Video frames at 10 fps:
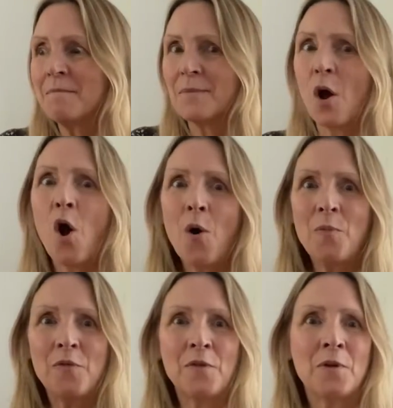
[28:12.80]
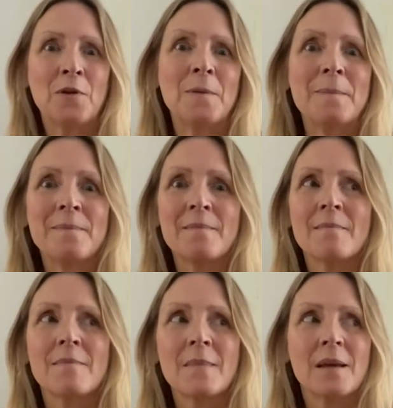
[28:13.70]
hopeful.
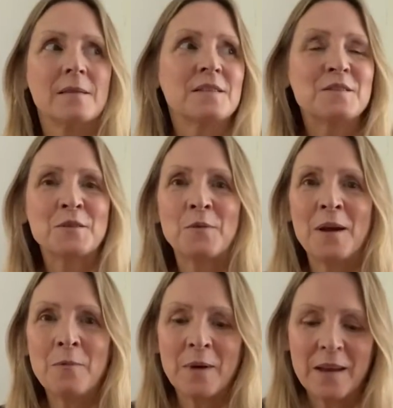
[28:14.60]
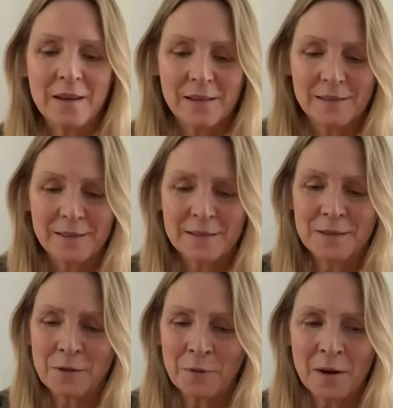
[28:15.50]
This is a great week. This
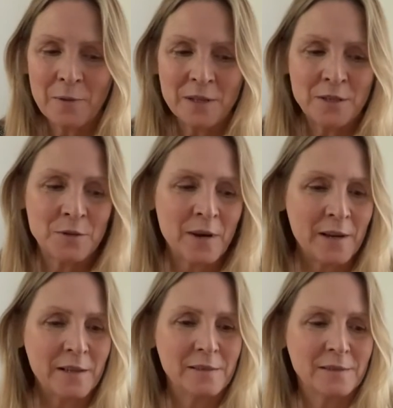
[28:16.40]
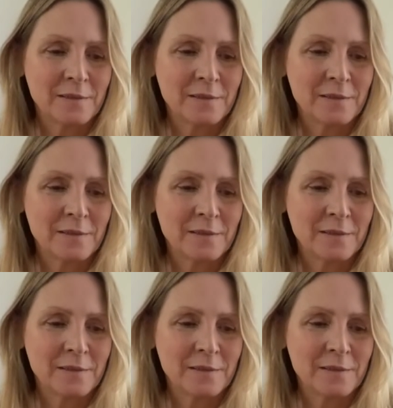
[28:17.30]
is a great week to try it,